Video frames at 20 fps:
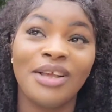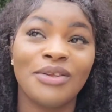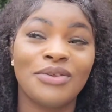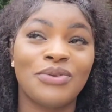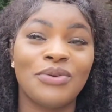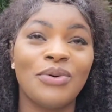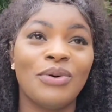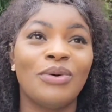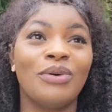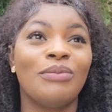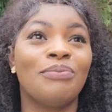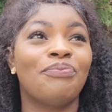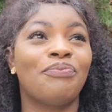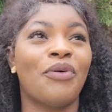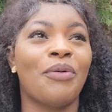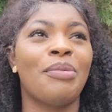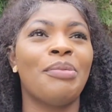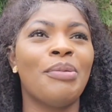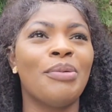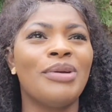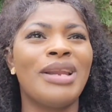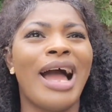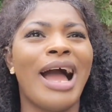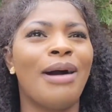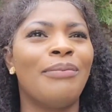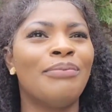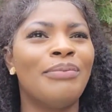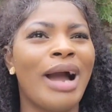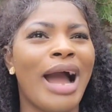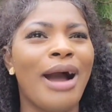So for people that
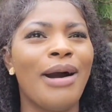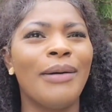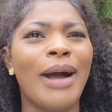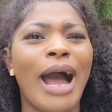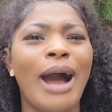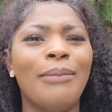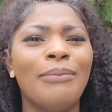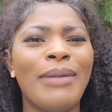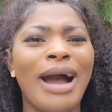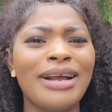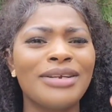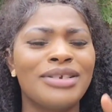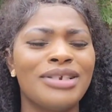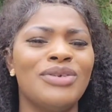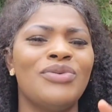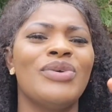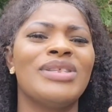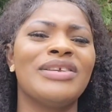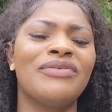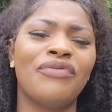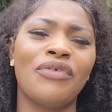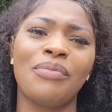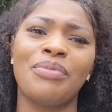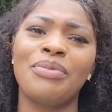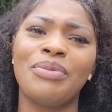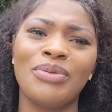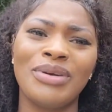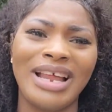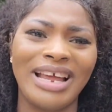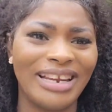I'm actually waiting for
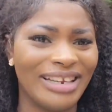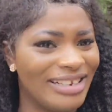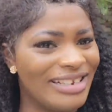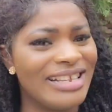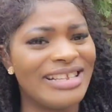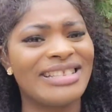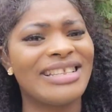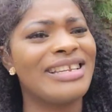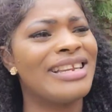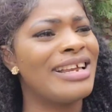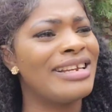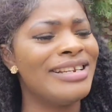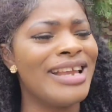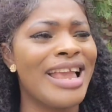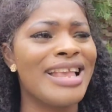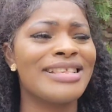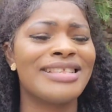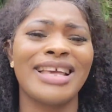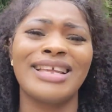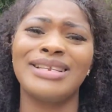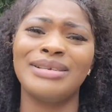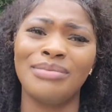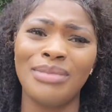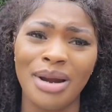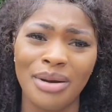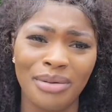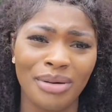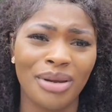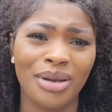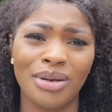people that they say that they are inside the
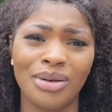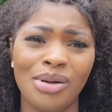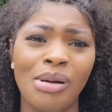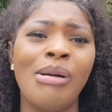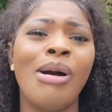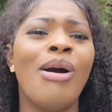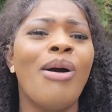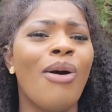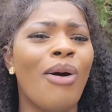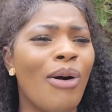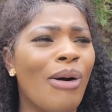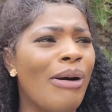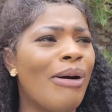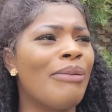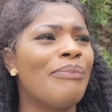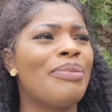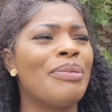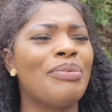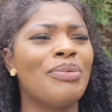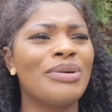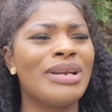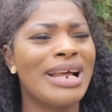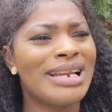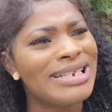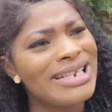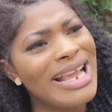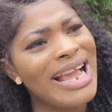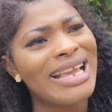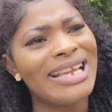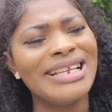marine kingdom, or people that
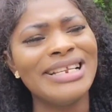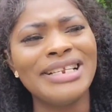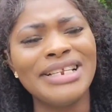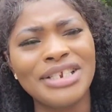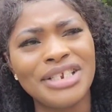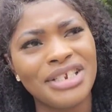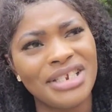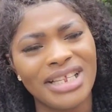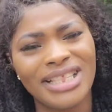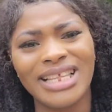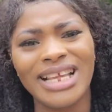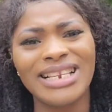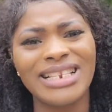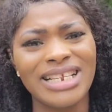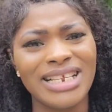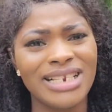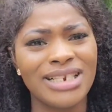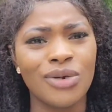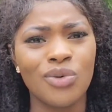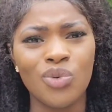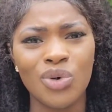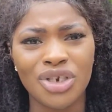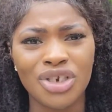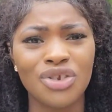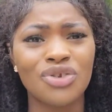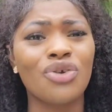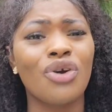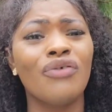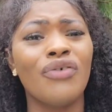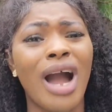they are initiated in the
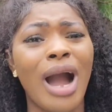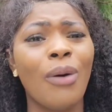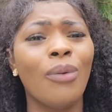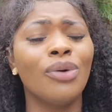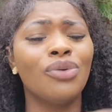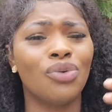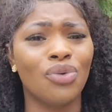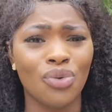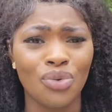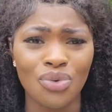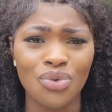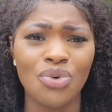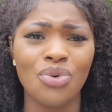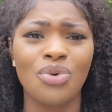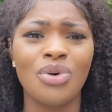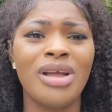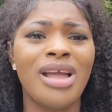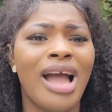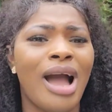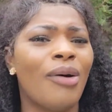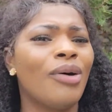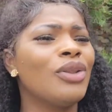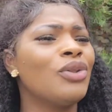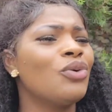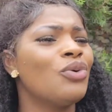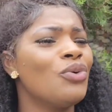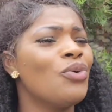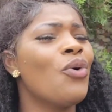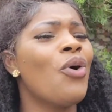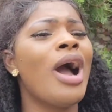witches school. I want to know
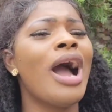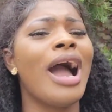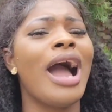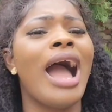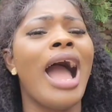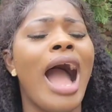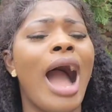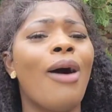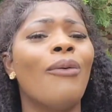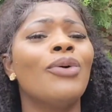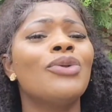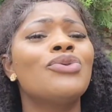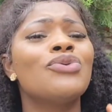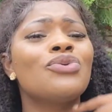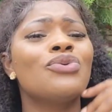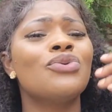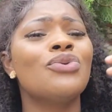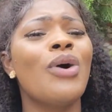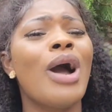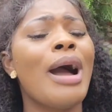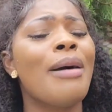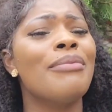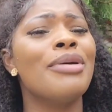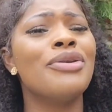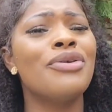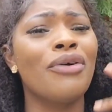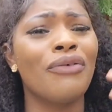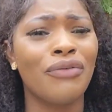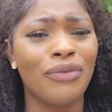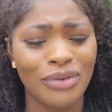how
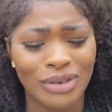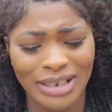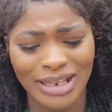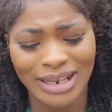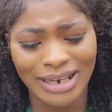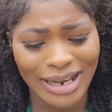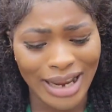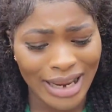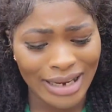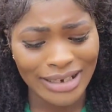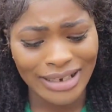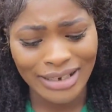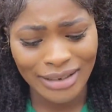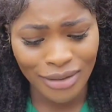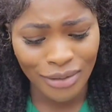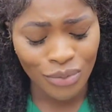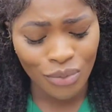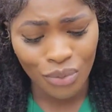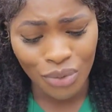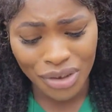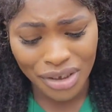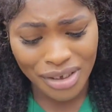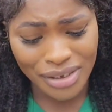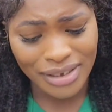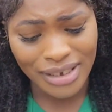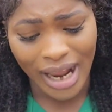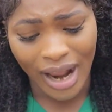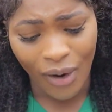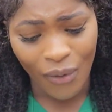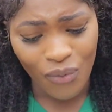many of us that they are in the
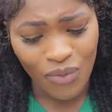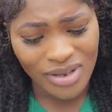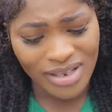witches and